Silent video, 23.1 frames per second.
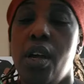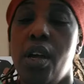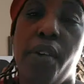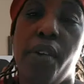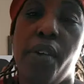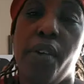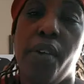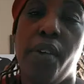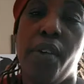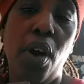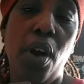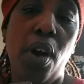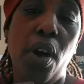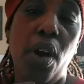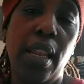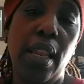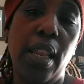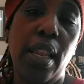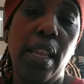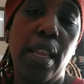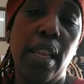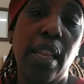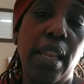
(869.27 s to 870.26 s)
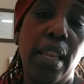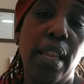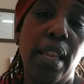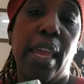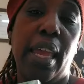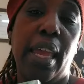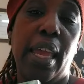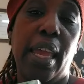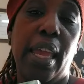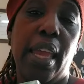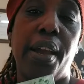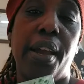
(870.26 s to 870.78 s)
you're looking
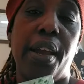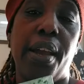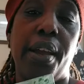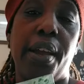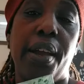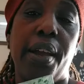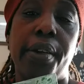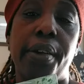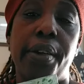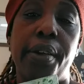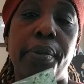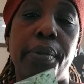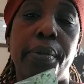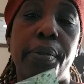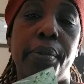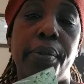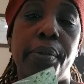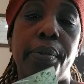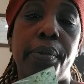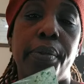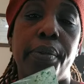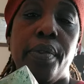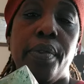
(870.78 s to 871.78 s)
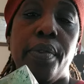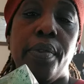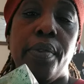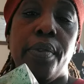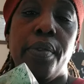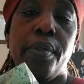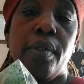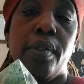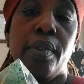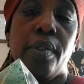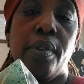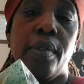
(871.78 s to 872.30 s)
here,
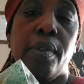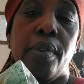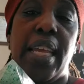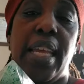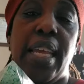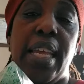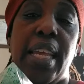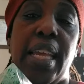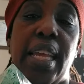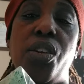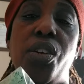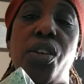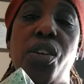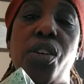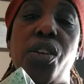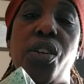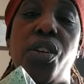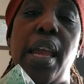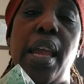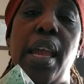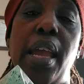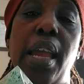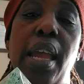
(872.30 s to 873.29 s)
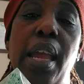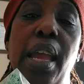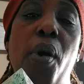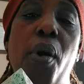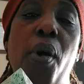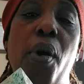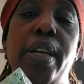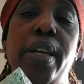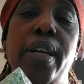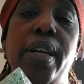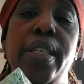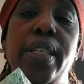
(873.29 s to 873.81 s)
this green
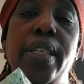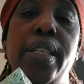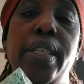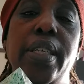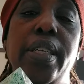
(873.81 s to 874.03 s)
portion